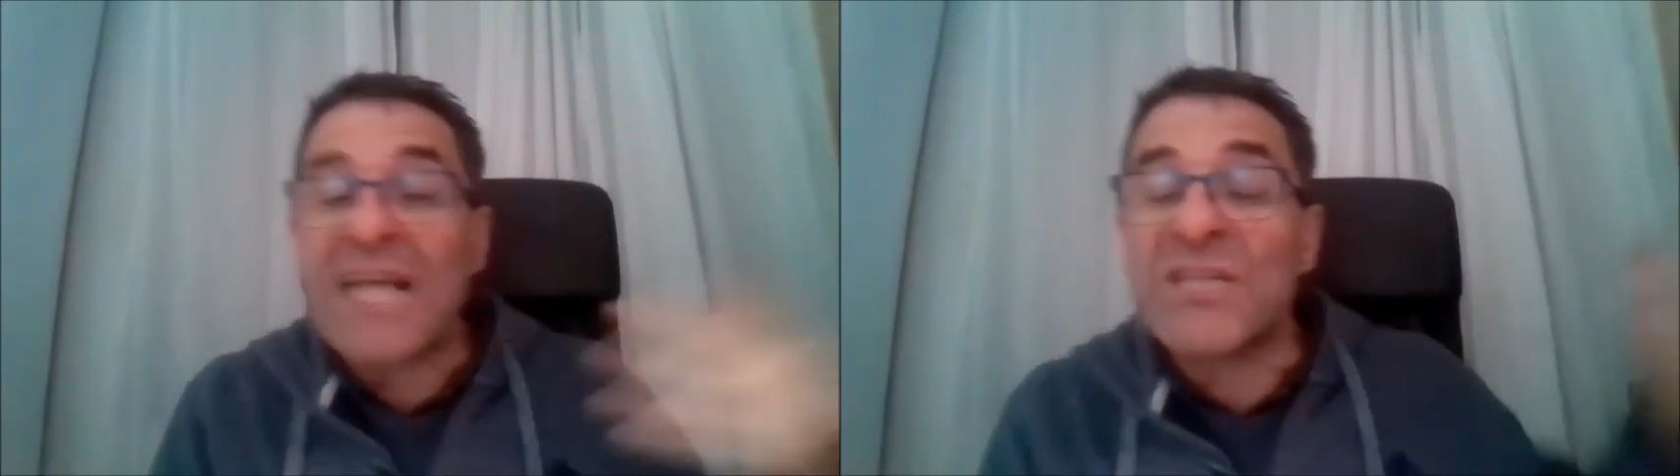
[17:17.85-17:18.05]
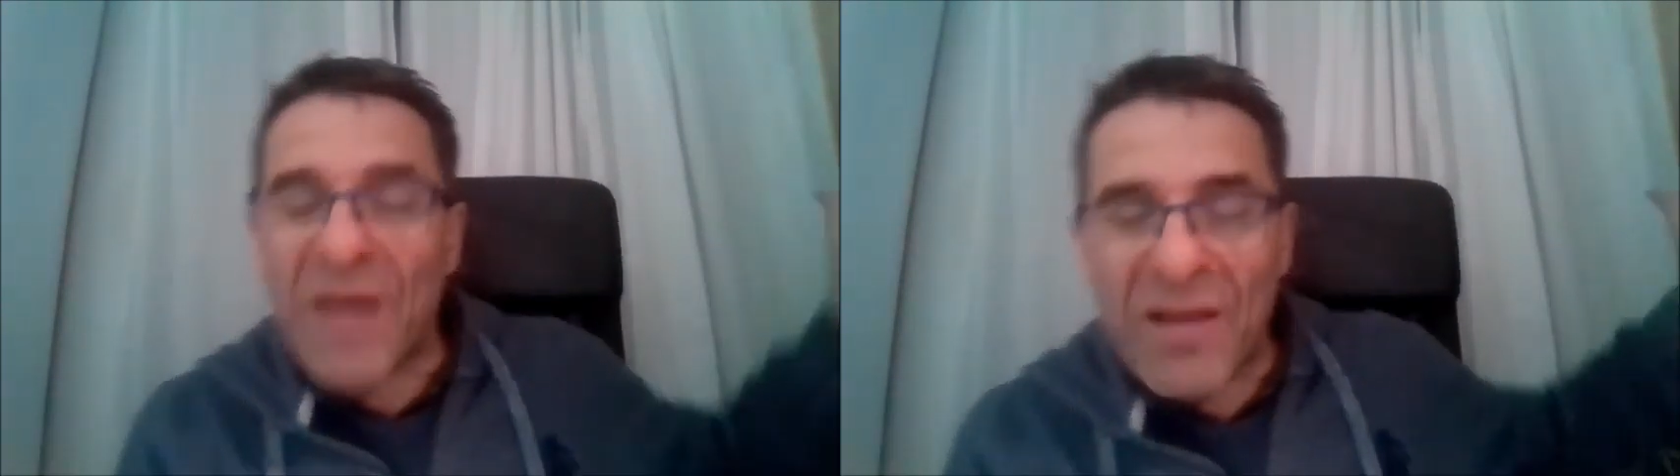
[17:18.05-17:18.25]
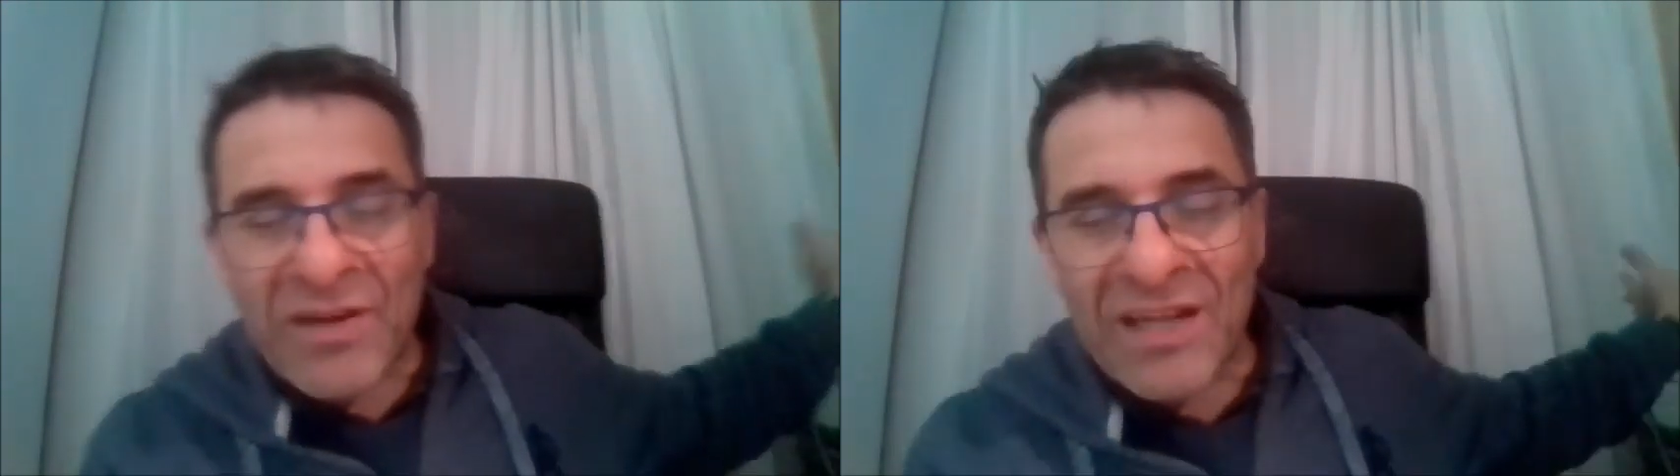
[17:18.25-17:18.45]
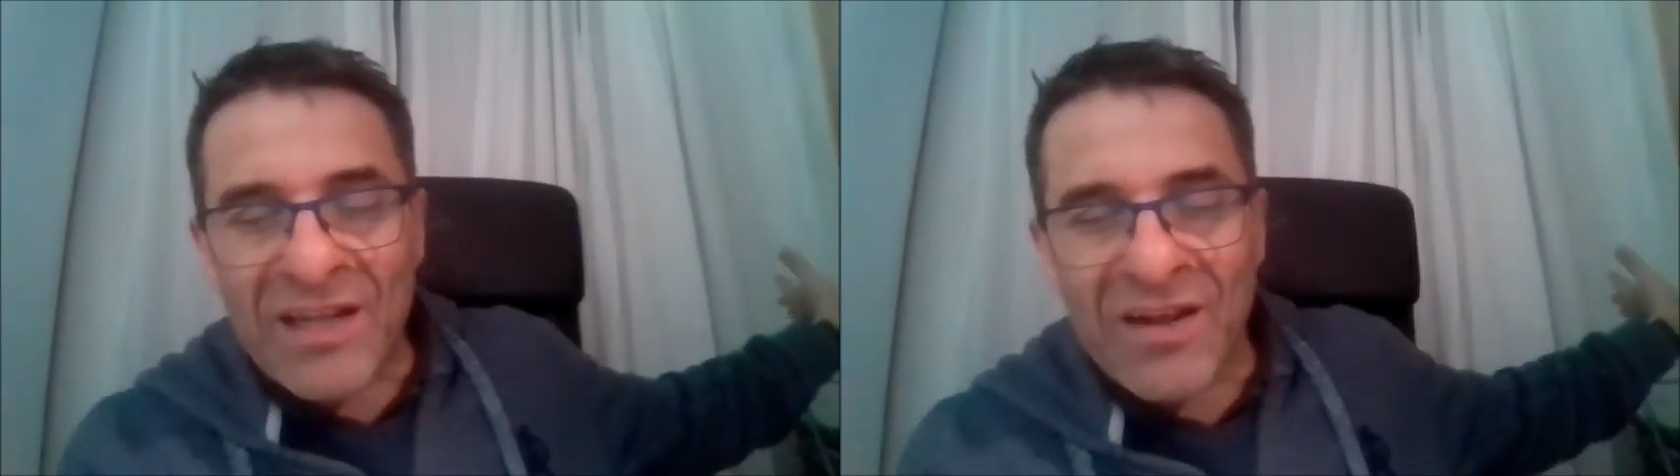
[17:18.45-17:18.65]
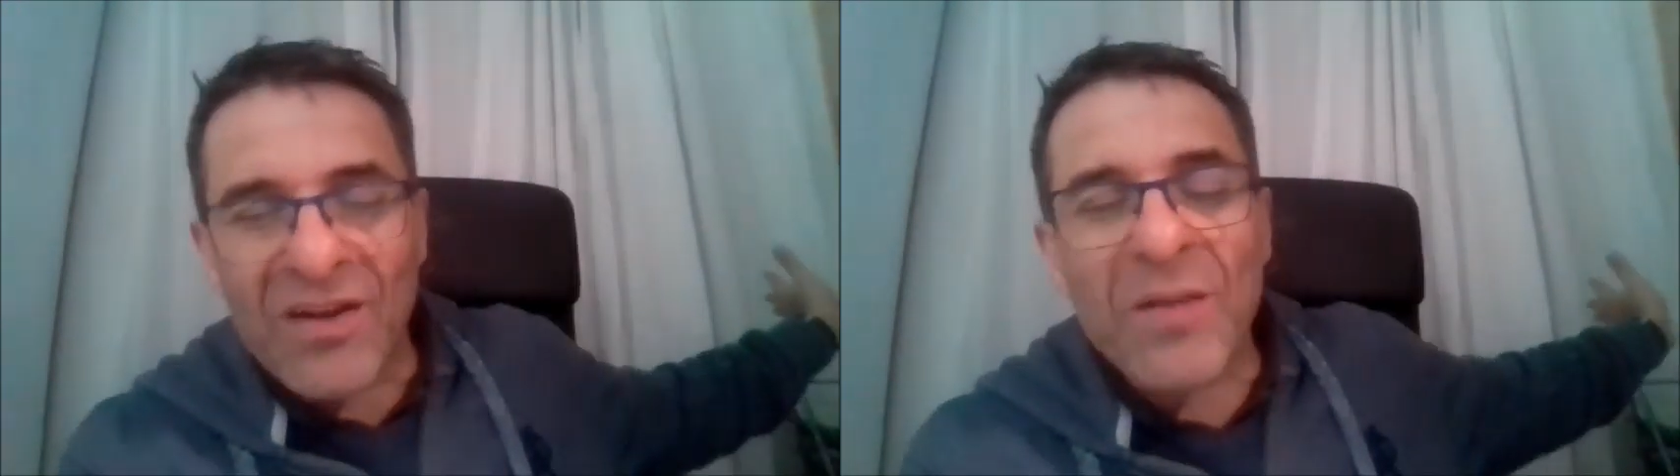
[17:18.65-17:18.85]
as we have in
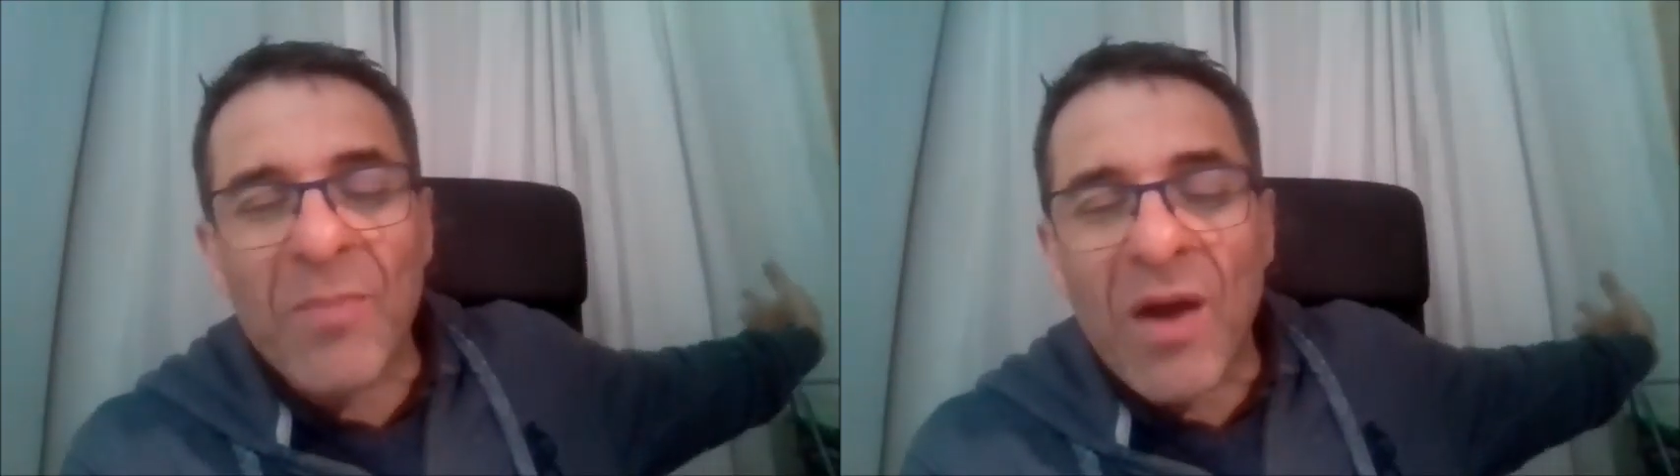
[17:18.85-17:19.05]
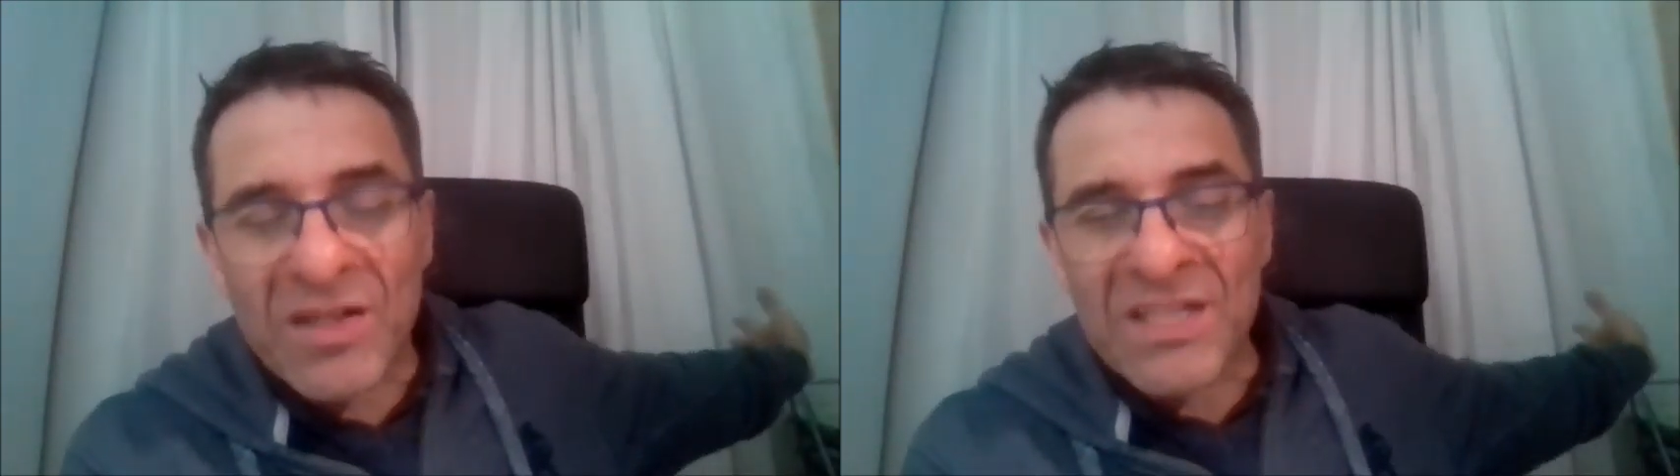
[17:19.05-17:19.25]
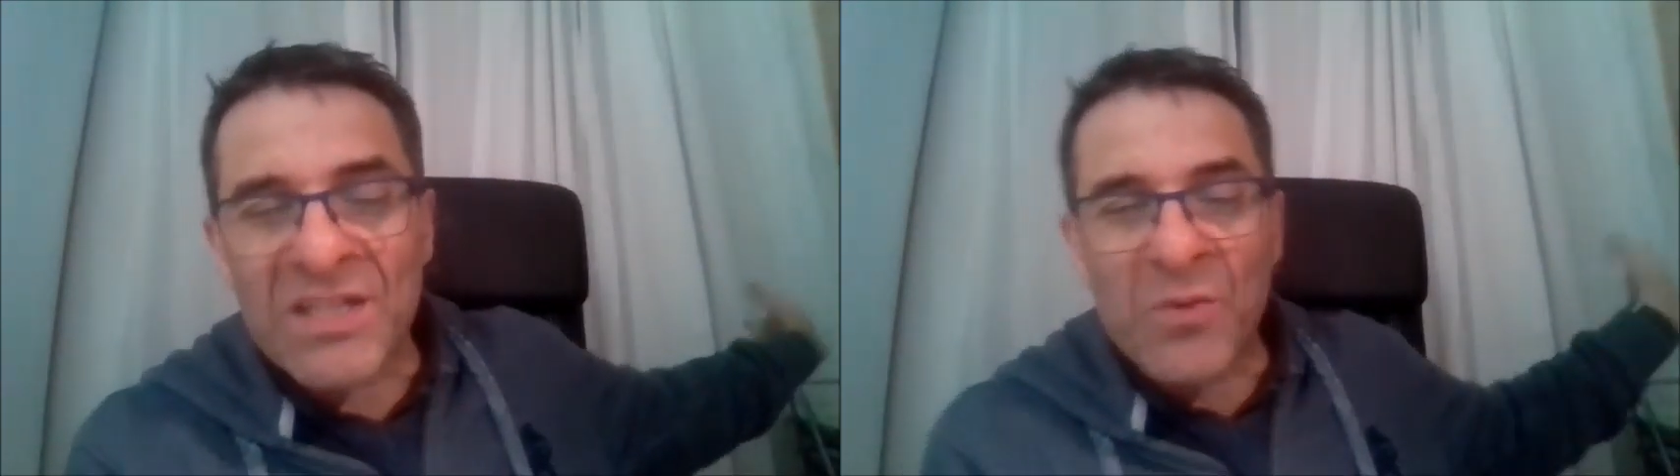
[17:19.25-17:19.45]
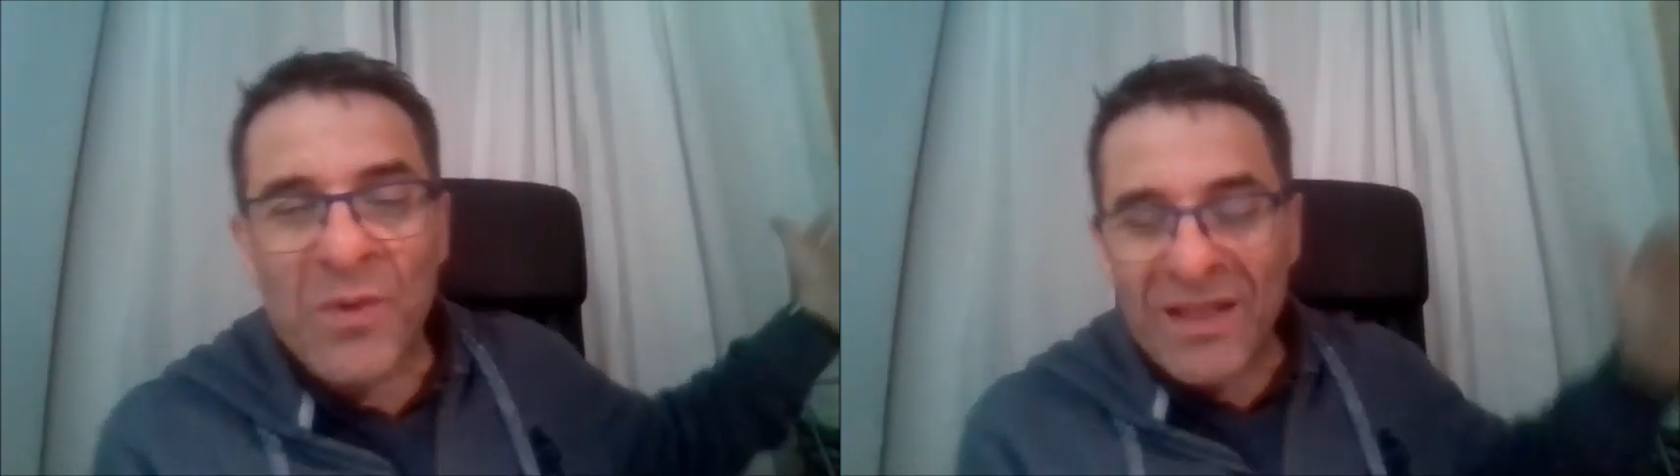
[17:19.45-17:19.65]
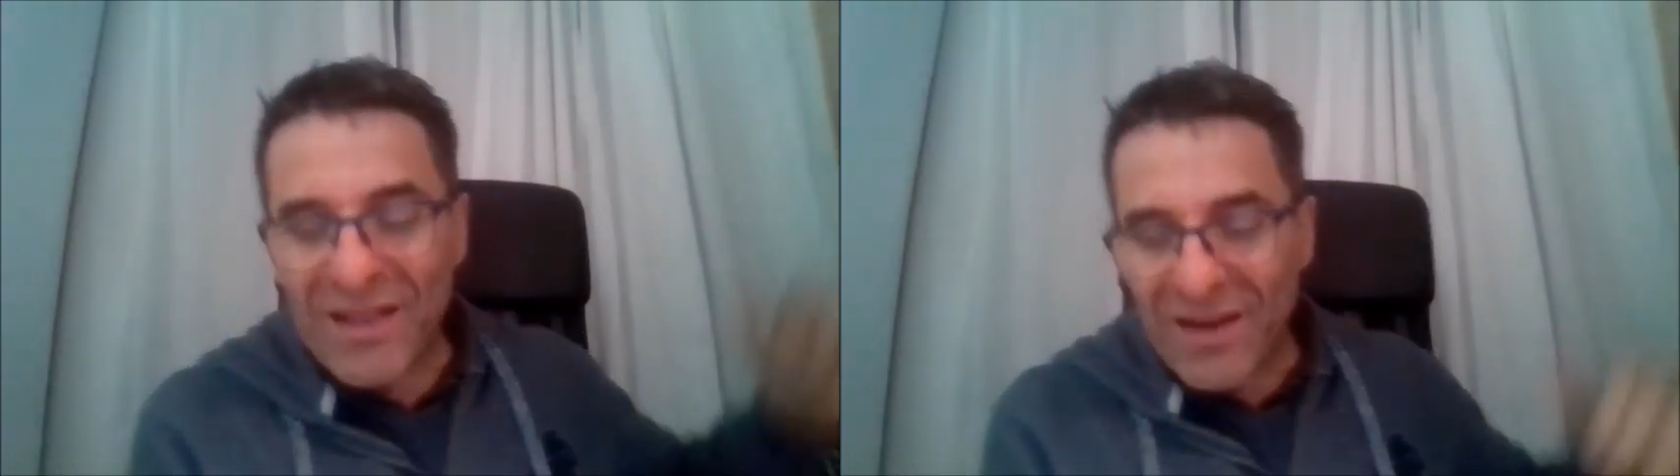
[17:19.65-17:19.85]
India, like Parsis who
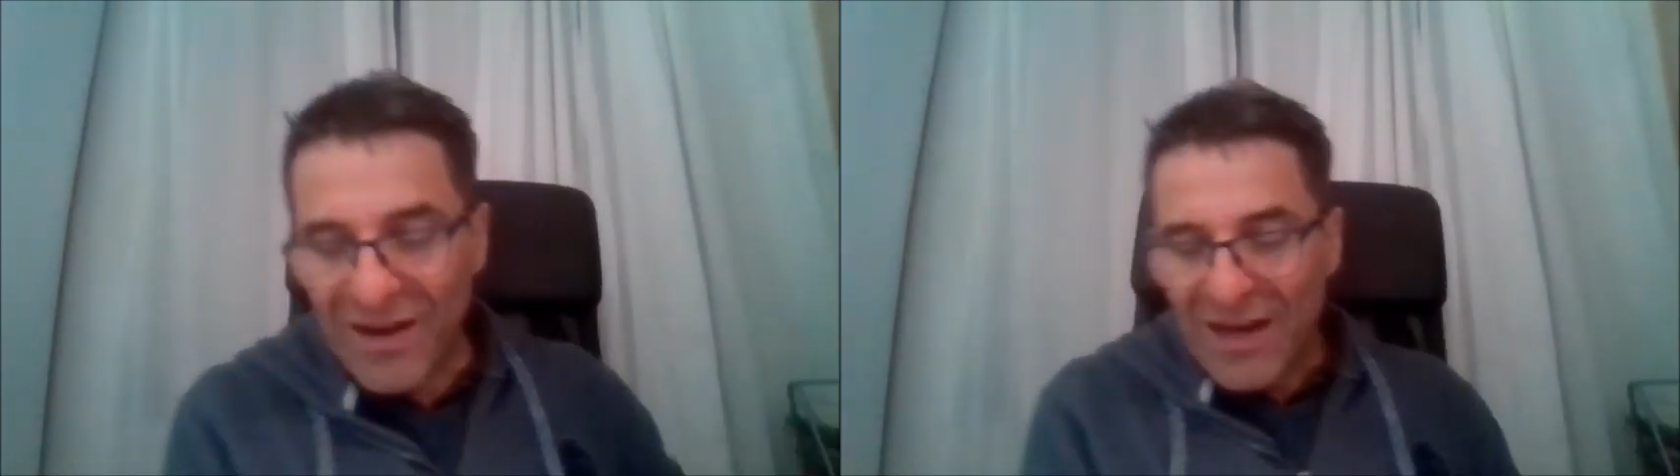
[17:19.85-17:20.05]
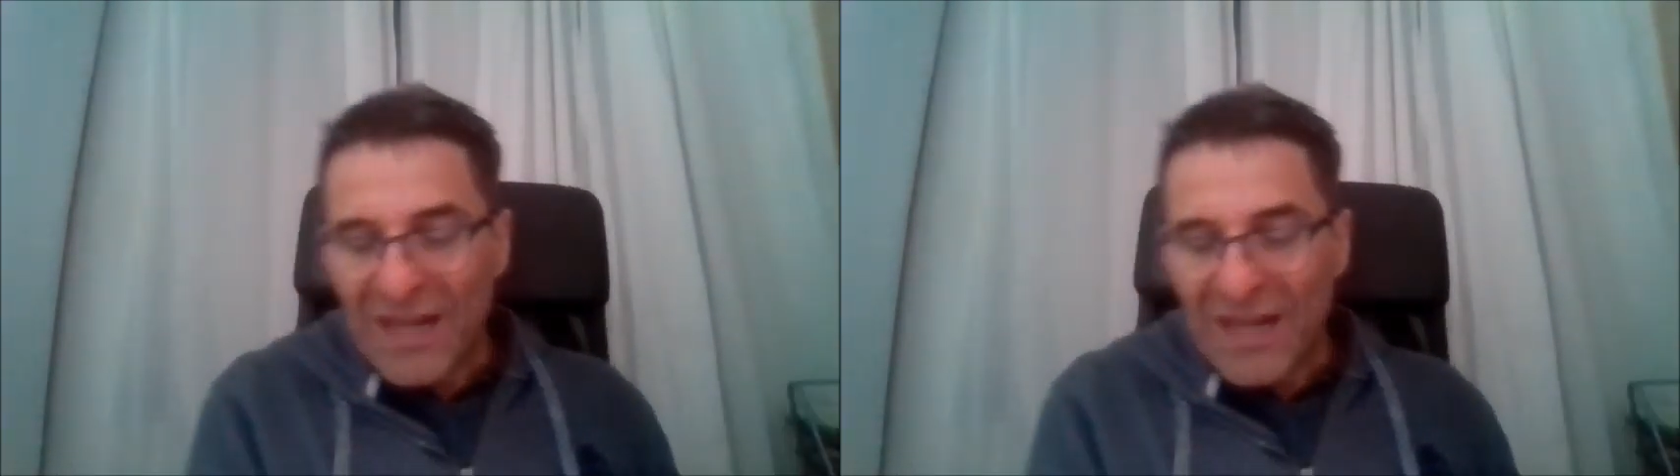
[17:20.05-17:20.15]
went there.